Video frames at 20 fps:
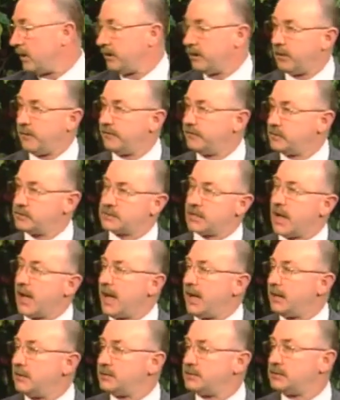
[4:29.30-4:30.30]
you know, if this
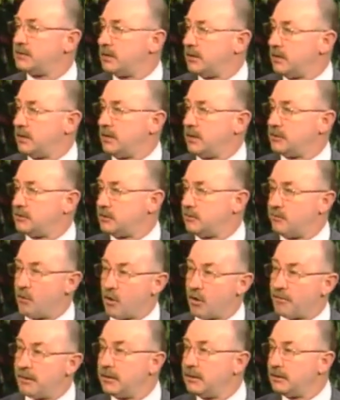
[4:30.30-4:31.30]
guy is a
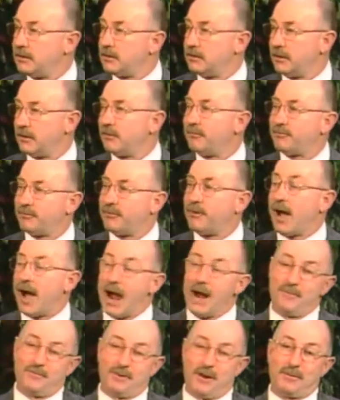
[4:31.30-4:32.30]
Mormon. You know, mm-hmm.
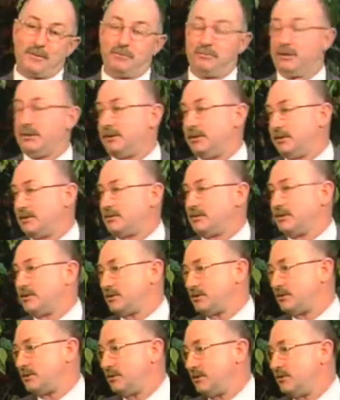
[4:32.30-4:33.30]
high probability
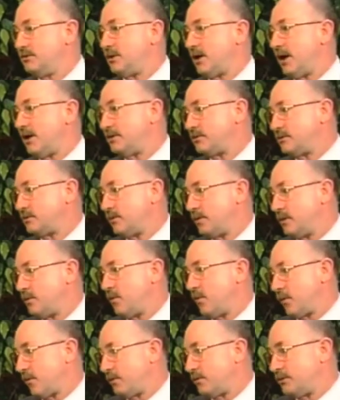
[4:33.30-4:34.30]
since Utah is
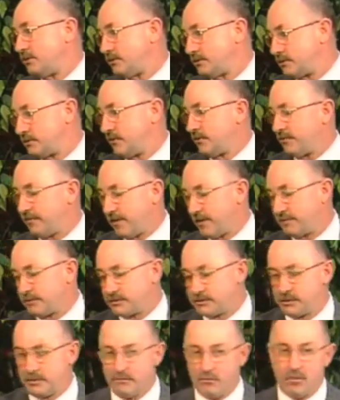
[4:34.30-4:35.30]
3/4, you know,
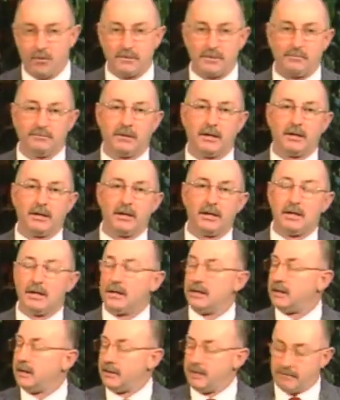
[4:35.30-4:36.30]
75% Mormon, but. Right.
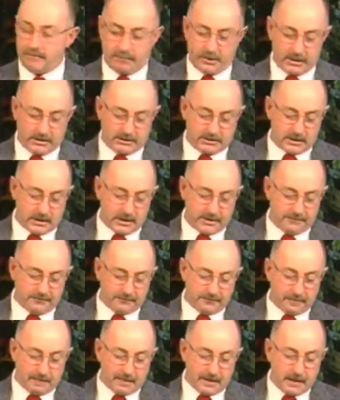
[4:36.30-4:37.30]
But
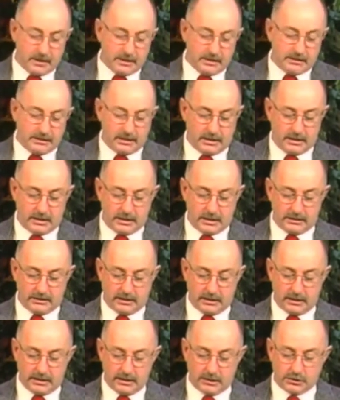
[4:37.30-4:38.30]

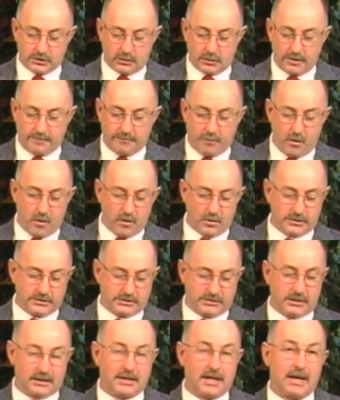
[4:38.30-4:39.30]
the initial
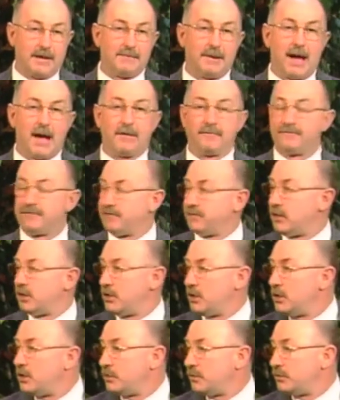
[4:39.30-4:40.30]
reports that came out from the
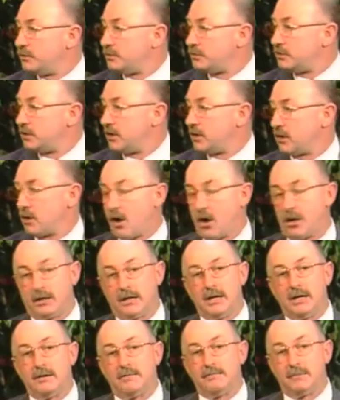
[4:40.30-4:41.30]
news
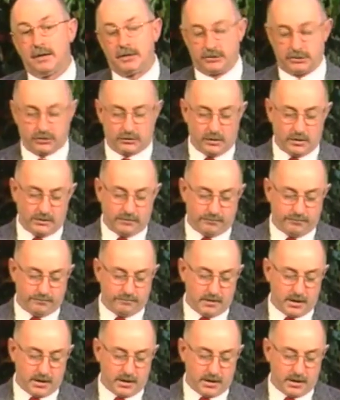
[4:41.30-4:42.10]
called him a street